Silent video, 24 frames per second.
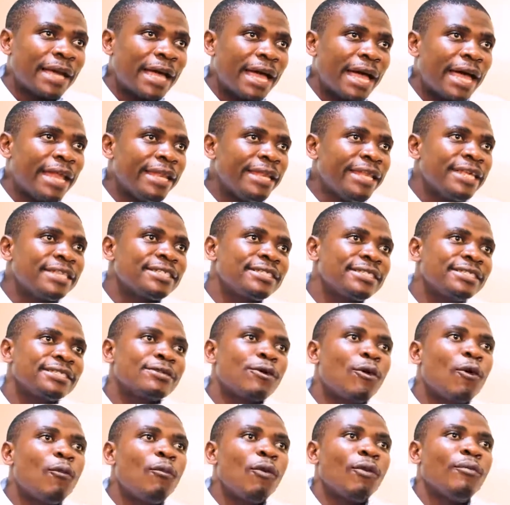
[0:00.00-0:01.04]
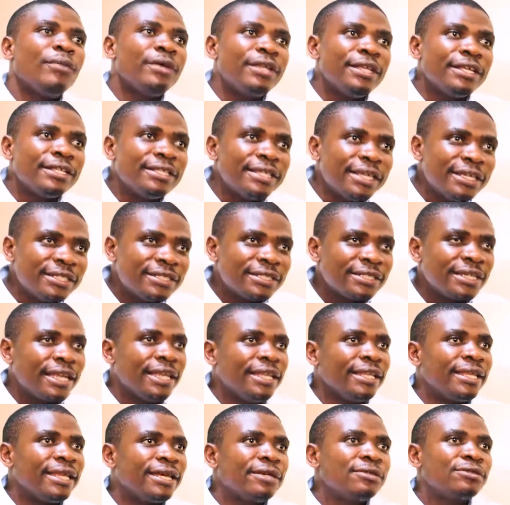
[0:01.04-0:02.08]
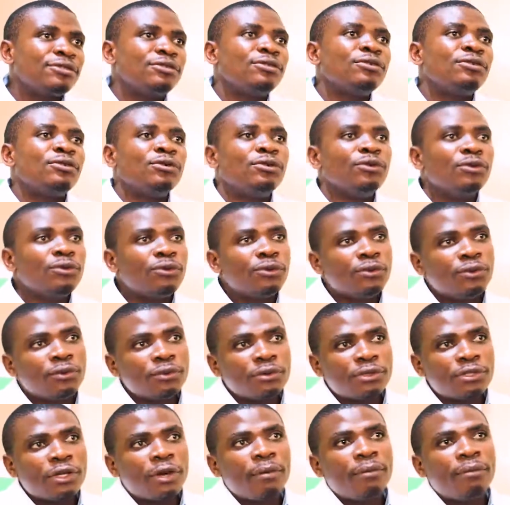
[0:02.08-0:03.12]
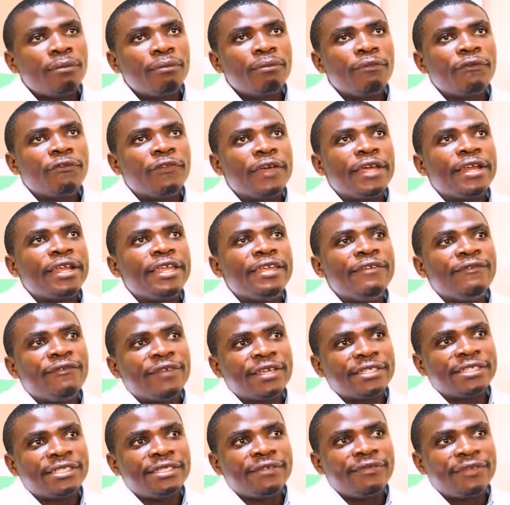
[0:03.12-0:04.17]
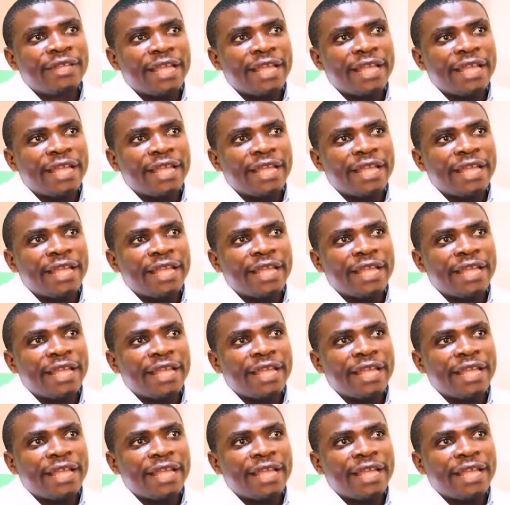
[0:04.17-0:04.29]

And these comorbidities entails you to do some very invasive